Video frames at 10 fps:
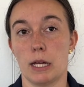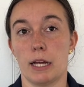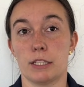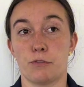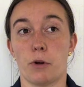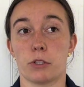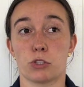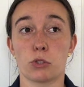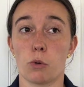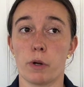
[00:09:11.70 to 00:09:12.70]
As far as
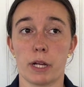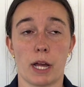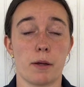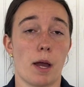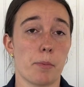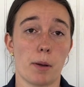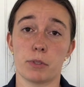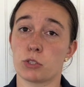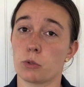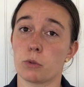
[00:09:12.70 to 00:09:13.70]
scoring, I probably
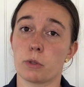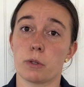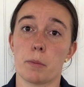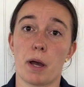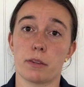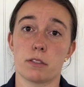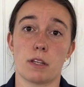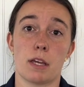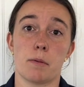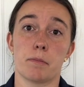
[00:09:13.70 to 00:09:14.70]
score about the
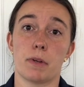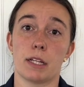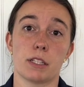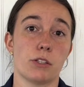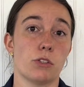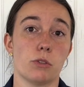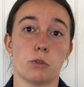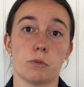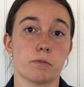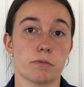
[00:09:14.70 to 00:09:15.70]
same as I
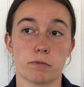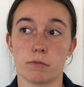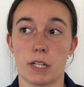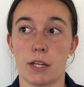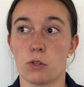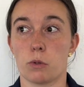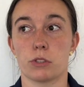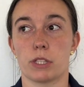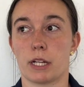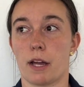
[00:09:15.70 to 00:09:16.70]
do
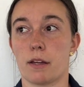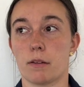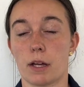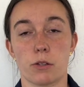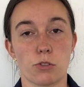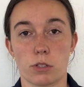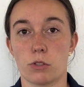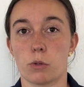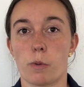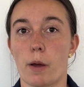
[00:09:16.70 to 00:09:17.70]
indoors. Like I usually
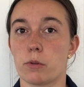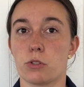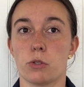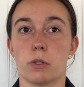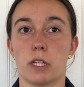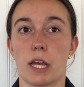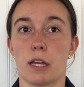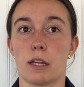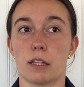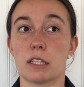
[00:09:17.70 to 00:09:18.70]
do a round or two a
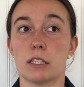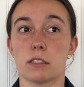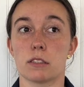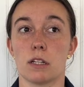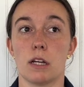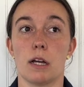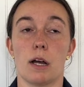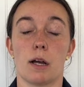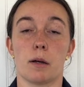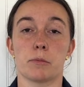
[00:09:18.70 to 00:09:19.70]
day at least,
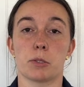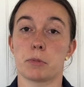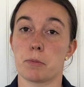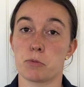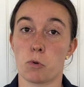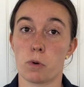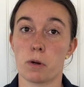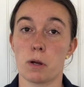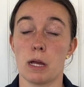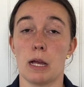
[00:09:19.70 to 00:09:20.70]
sometimes
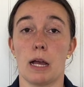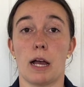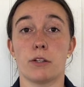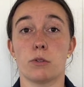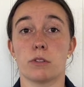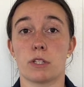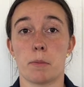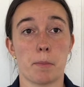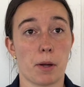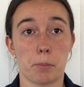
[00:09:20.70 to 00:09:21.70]
more. I do the same
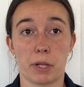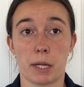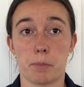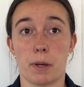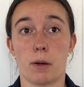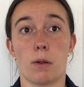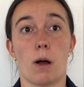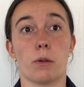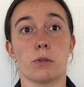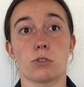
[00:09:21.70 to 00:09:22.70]
amount of blank bail.
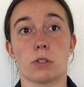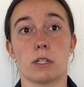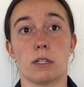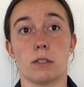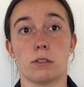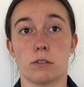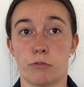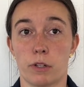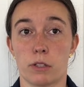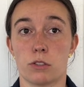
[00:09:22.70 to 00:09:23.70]
I'll usually
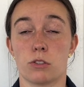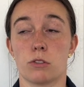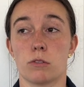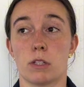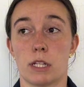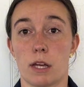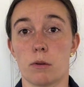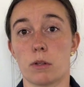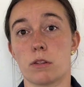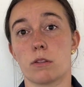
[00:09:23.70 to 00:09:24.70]
finish the day
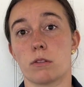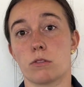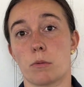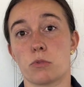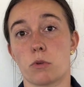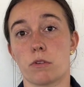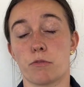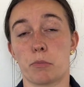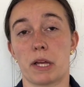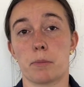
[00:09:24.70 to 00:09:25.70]
with some sort of
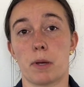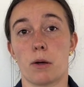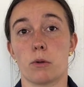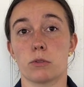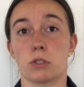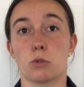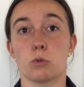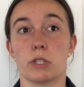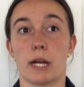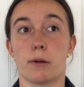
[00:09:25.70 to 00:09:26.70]
blank bail to
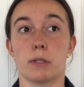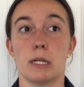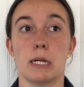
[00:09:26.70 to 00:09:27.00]
cool down.